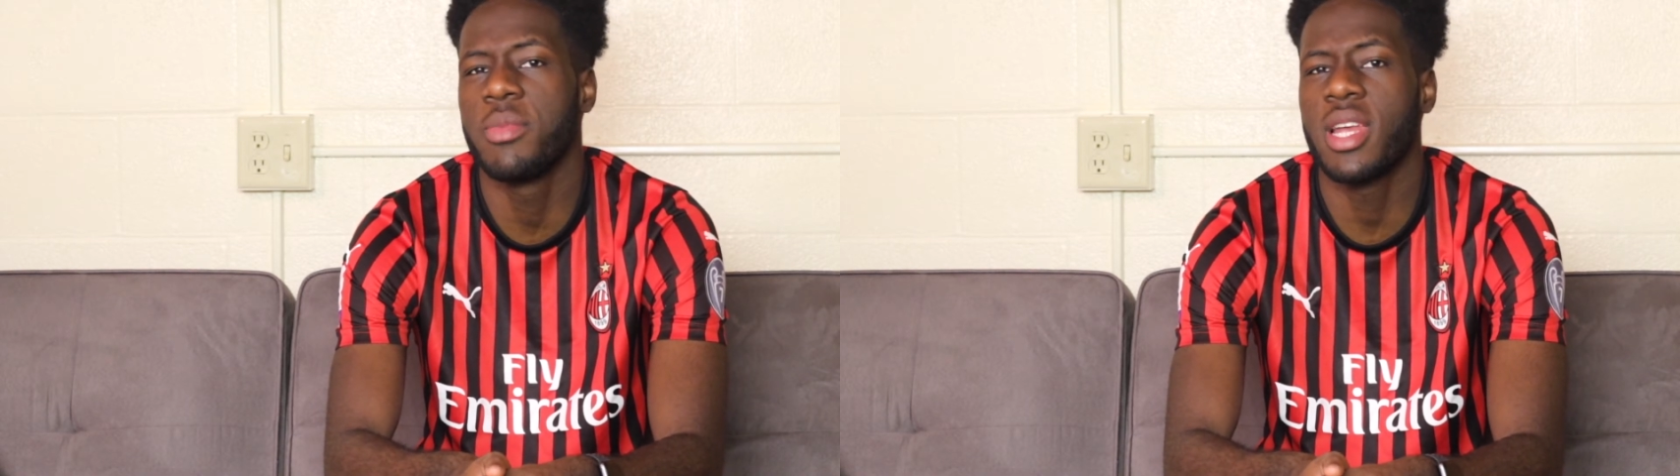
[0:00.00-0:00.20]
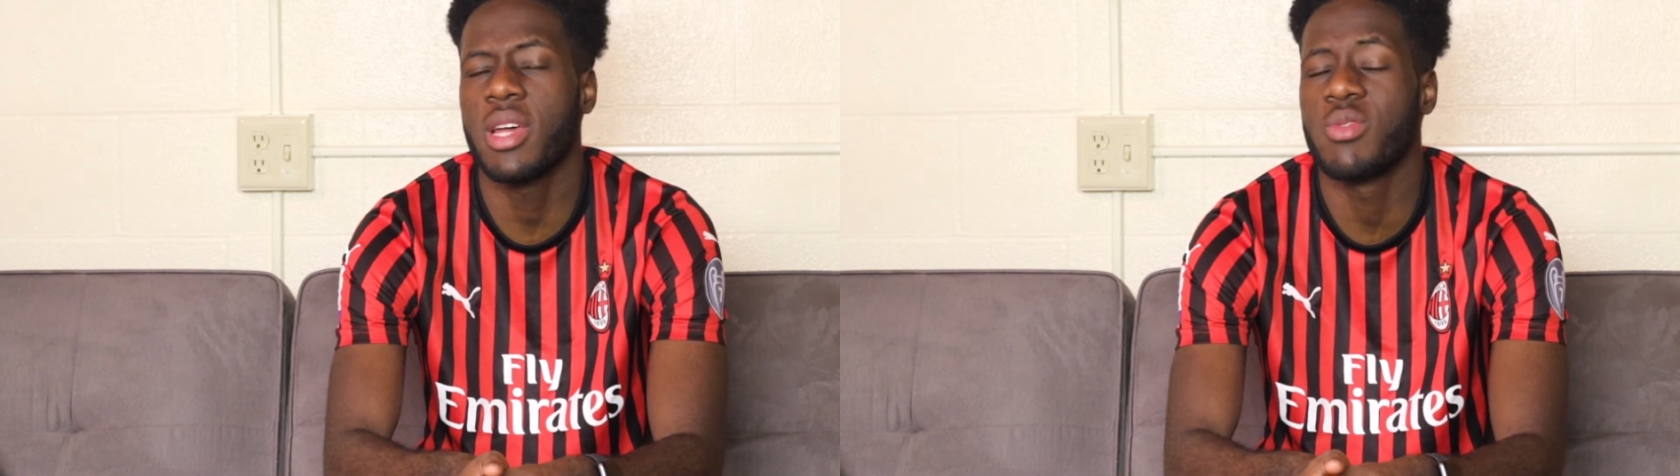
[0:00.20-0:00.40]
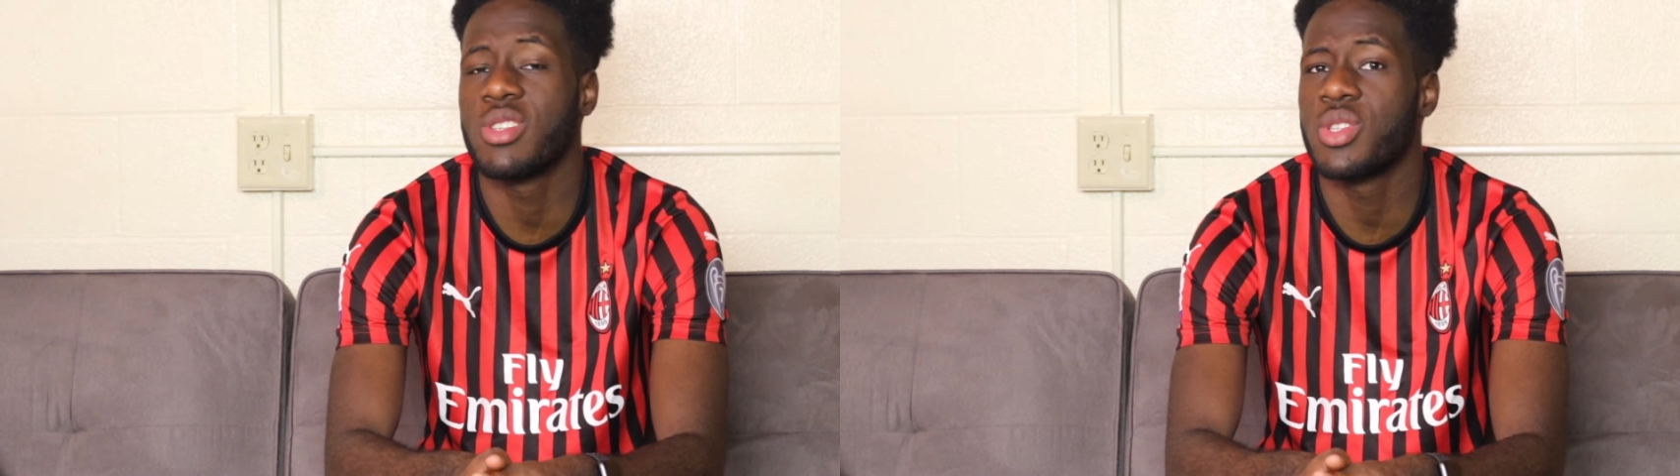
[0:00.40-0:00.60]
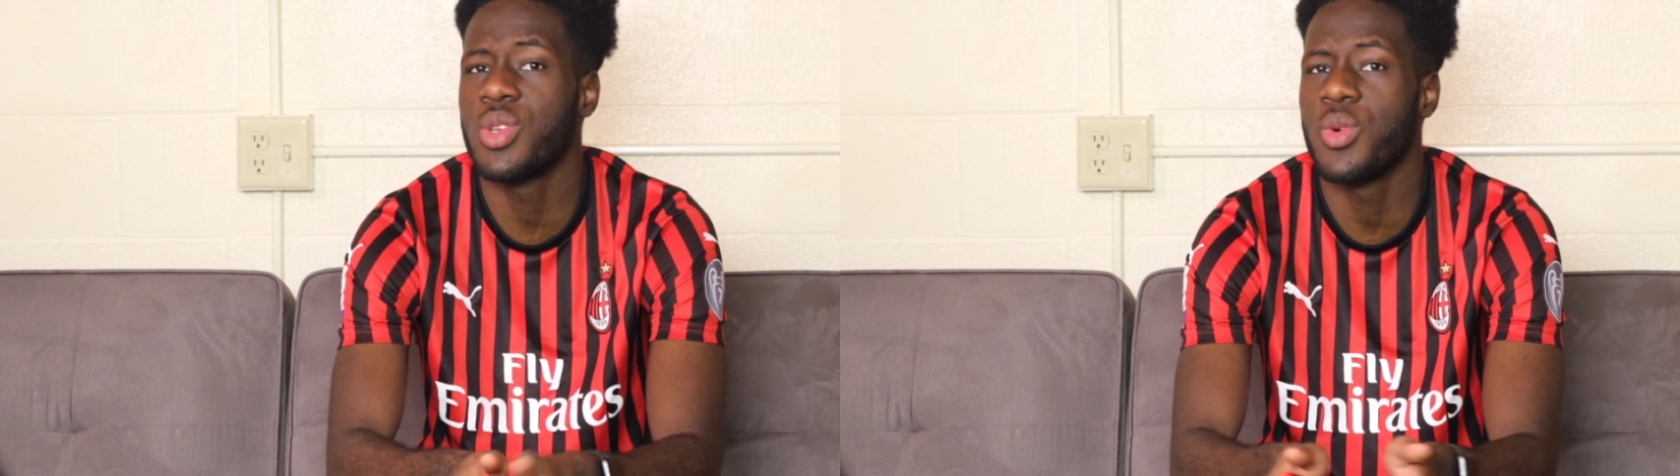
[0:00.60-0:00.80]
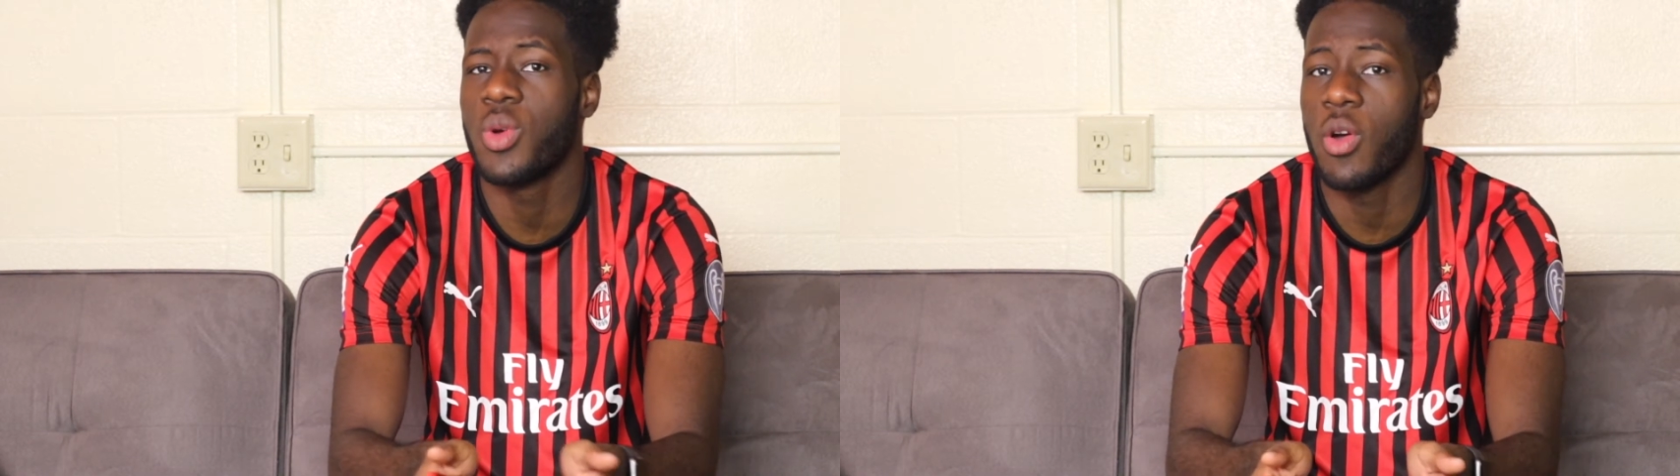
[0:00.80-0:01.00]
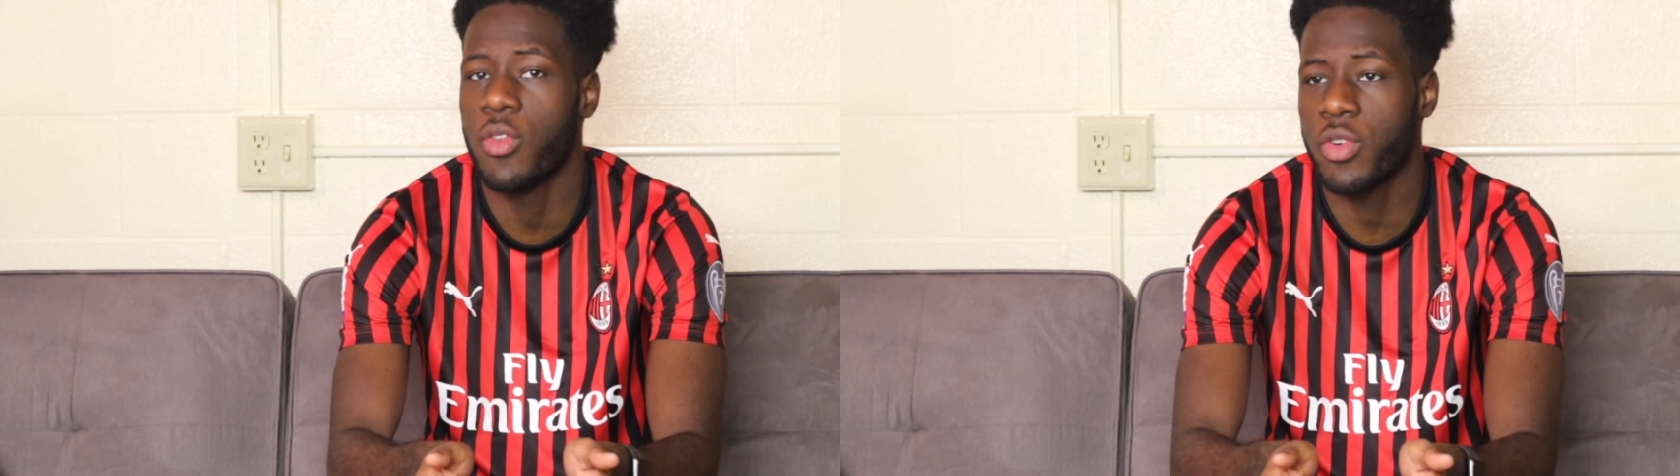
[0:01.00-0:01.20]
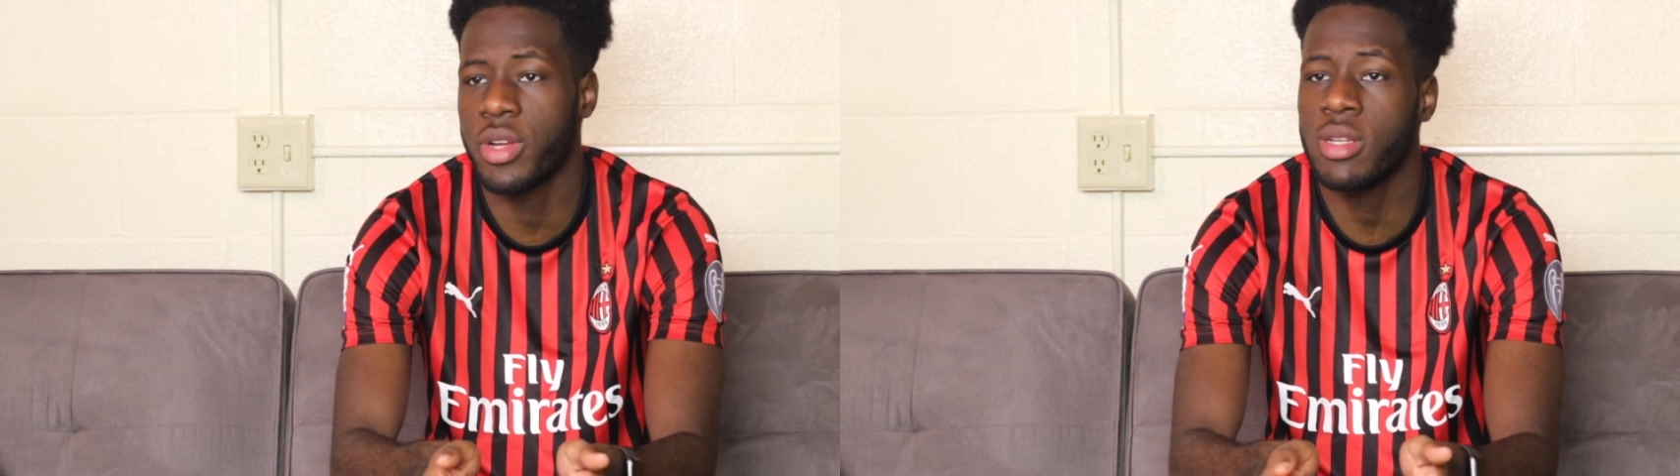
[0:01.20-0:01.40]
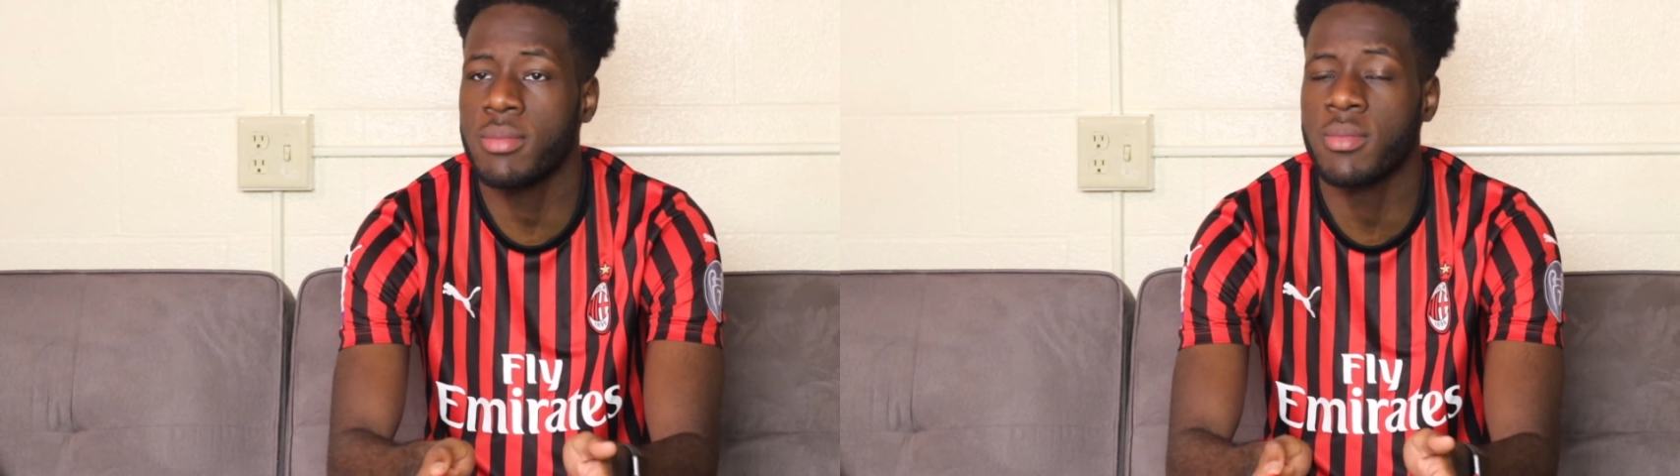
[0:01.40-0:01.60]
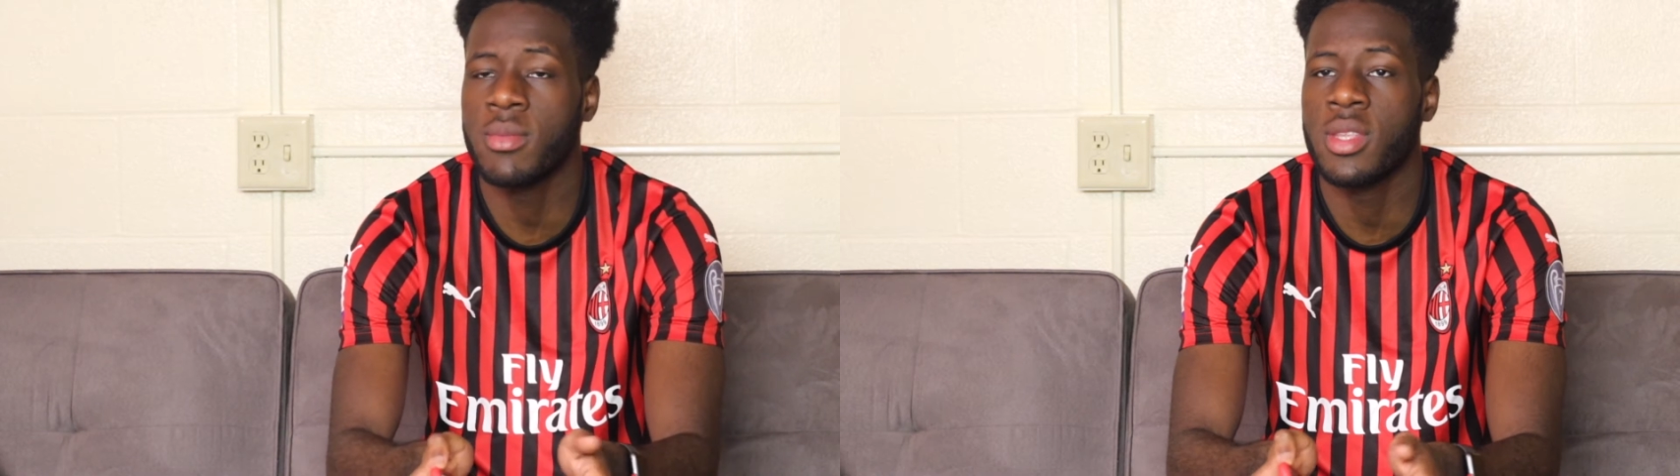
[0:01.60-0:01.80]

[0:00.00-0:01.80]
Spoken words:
Milan will still go for him.